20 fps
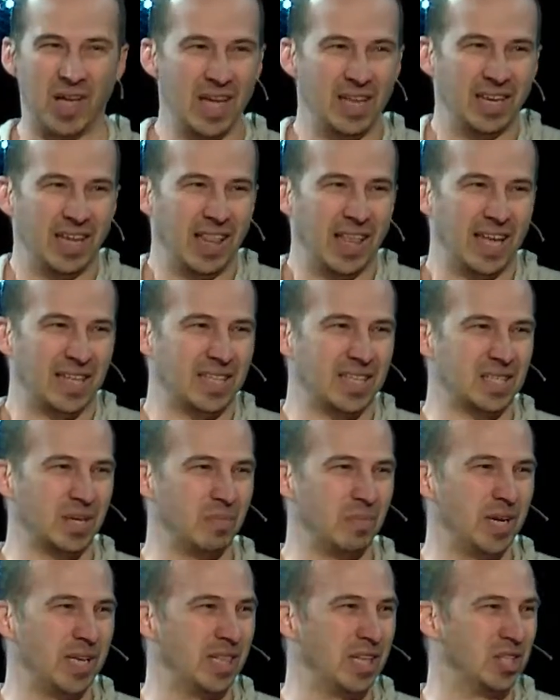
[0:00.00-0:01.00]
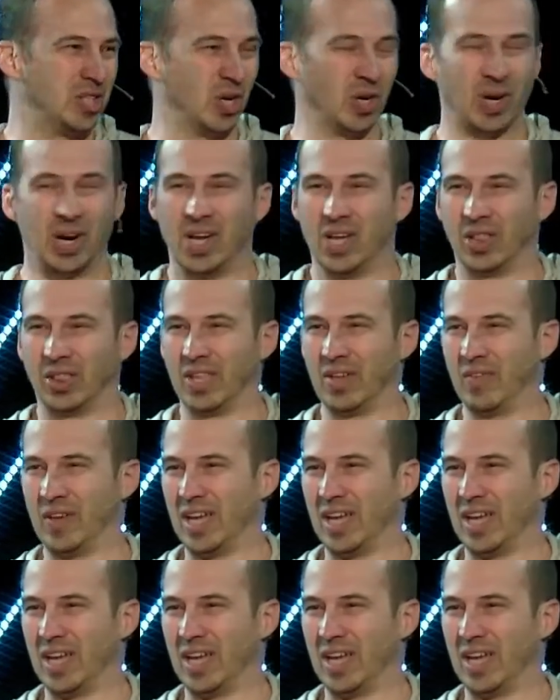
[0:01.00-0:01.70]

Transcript: Now, that doesn't mean that you're living